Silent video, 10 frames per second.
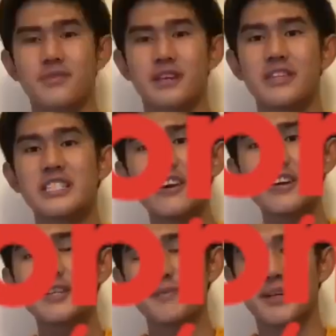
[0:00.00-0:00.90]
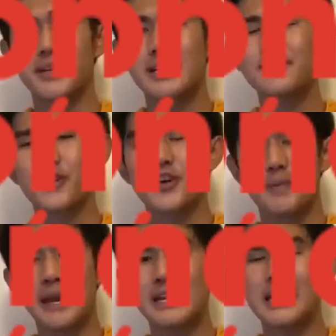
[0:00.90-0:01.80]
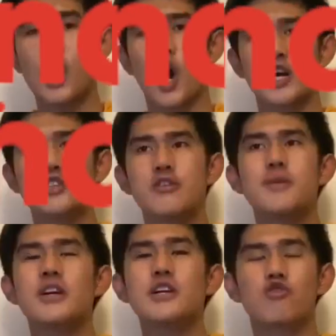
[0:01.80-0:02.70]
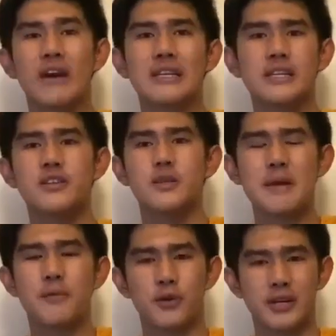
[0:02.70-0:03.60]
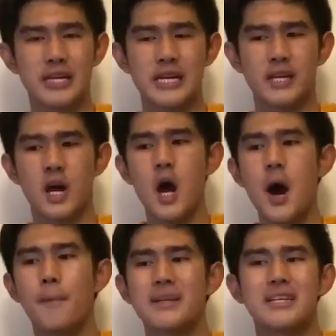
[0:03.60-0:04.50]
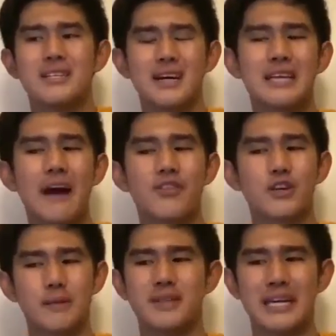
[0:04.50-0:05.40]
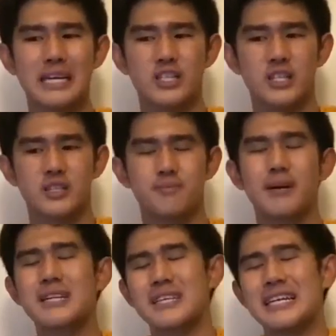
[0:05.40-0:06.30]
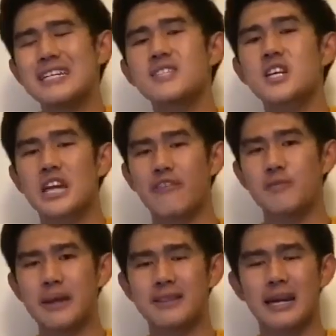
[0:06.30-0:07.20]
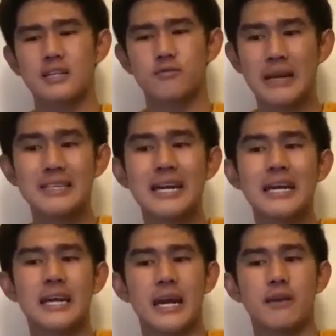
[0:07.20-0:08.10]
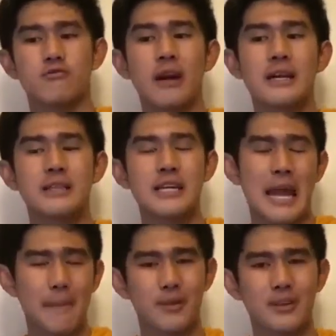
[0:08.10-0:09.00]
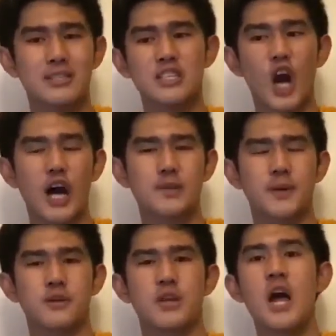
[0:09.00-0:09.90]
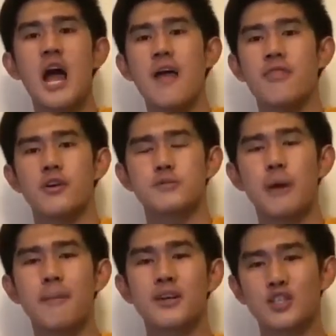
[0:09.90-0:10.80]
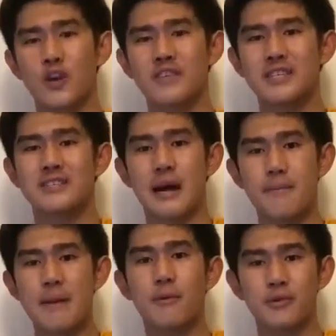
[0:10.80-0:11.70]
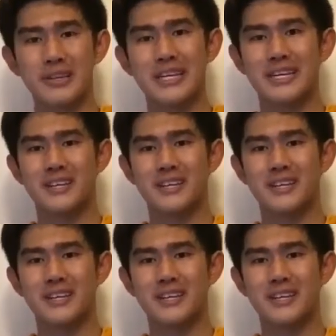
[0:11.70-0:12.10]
The charities Millions for Humanity are contributing greatly to the people in need, but it does have their limitations, because it is the government that is maintaining and running the ambulances, hospitals, and those public services that people need.